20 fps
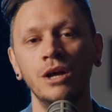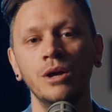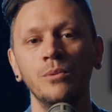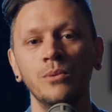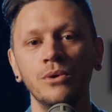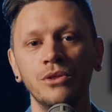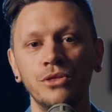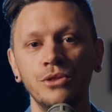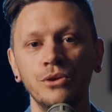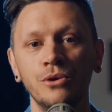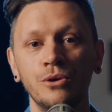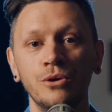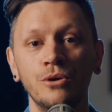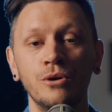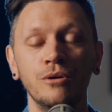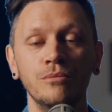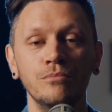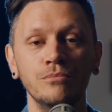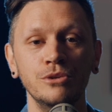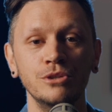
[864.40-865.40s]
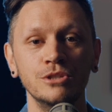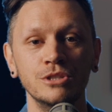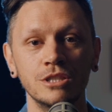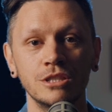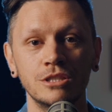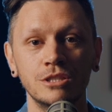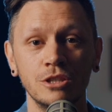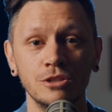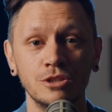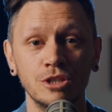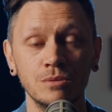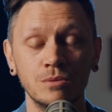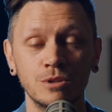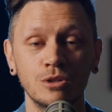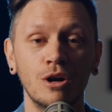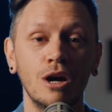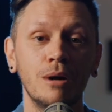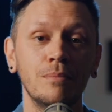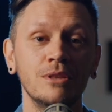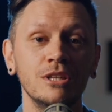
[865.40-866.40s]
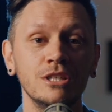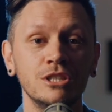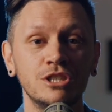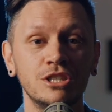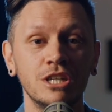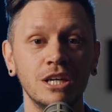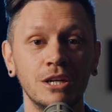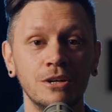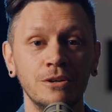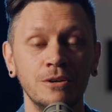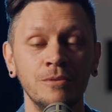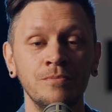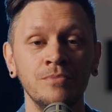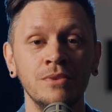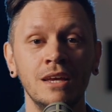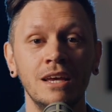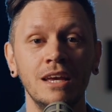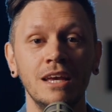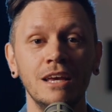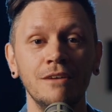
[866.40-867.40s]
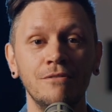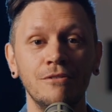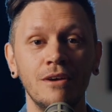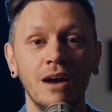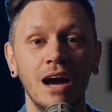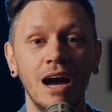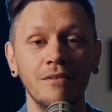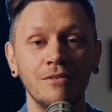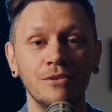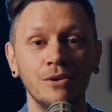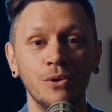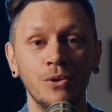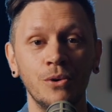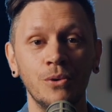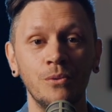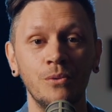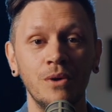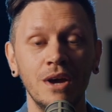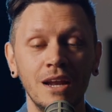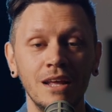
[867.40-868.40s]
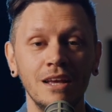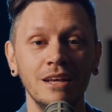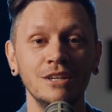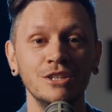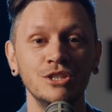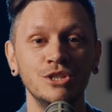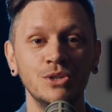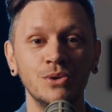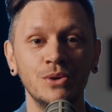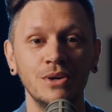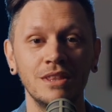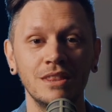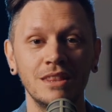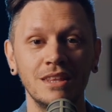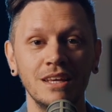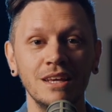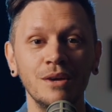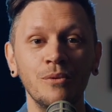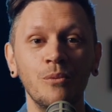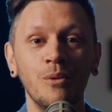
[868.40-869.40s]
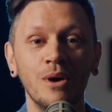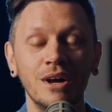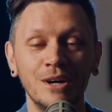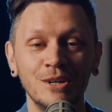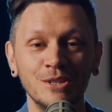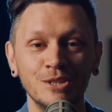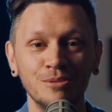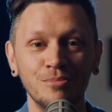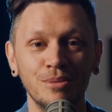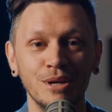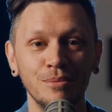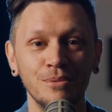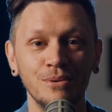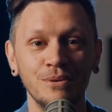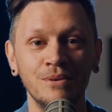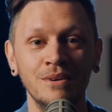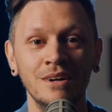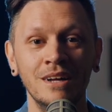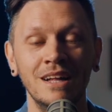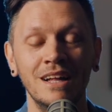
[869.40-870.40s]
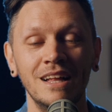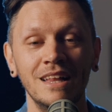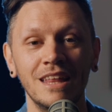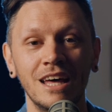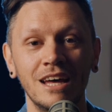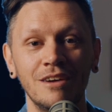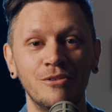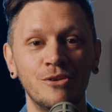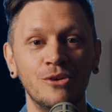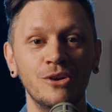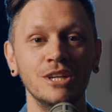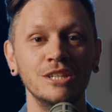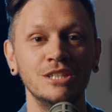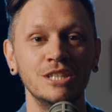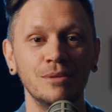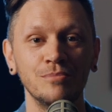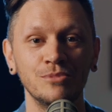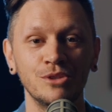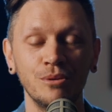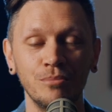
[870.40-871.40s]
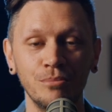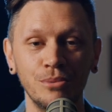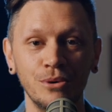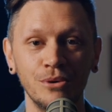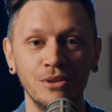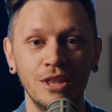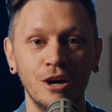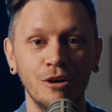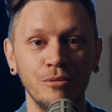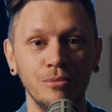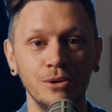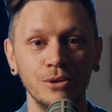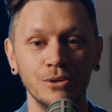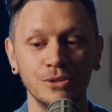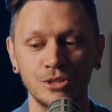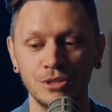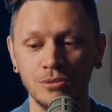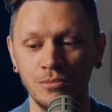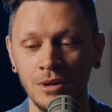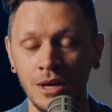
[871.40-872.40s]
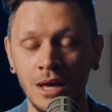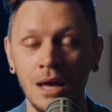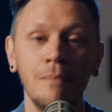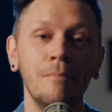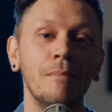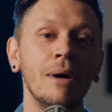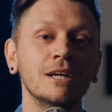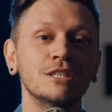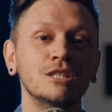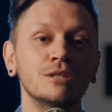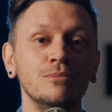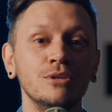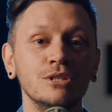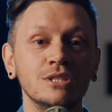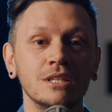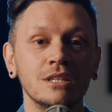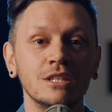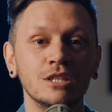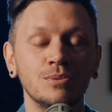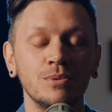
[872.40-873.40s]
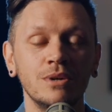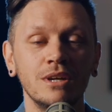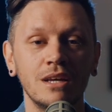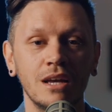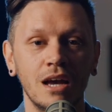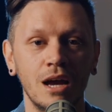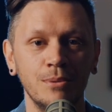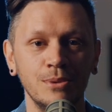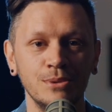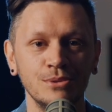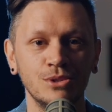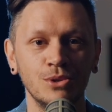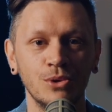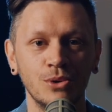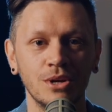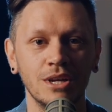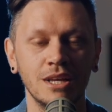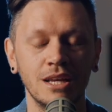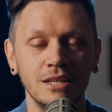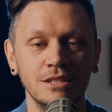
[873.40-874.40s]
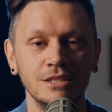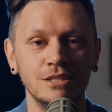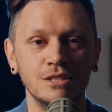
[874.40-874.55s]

with your music. So subscribe to this channel if you haven't already. Join the 100 people that have already jumped on board. That would be awesome. Make some music this week, and we'll talk again